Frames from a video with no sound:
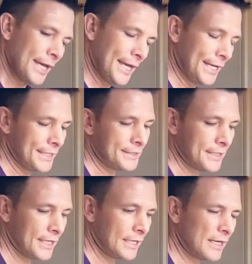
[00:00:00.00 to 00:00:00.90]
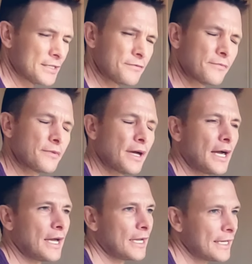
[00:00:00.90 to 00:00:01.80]
And
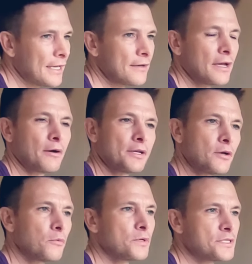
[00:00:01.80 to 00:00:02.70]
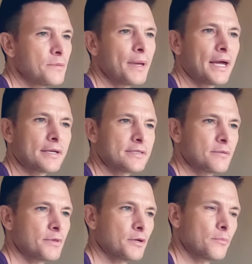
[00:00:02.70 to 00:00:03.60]
again, now I know with Zpacks,
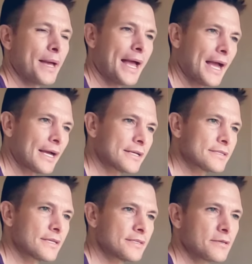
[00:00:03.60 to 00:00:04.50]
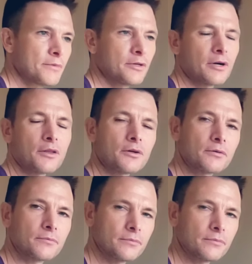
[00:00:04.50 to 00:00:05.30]
some of their packs and some of their other